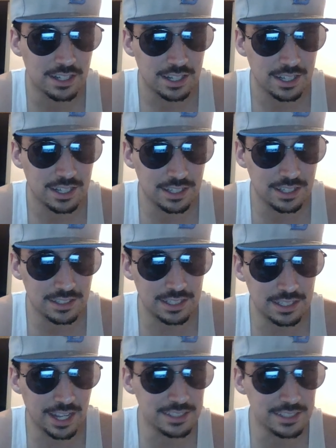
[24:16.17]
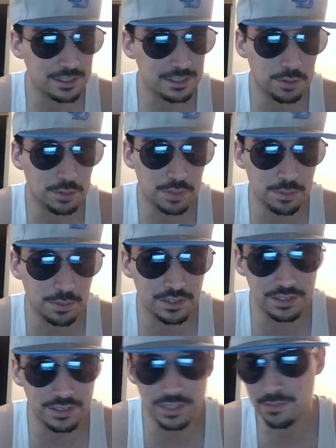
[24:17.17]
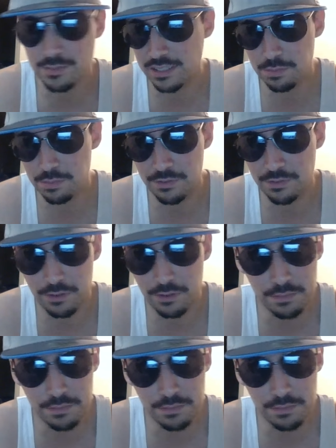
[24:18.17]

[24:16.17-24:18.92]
And he likes to put people to sleep. That's his preferred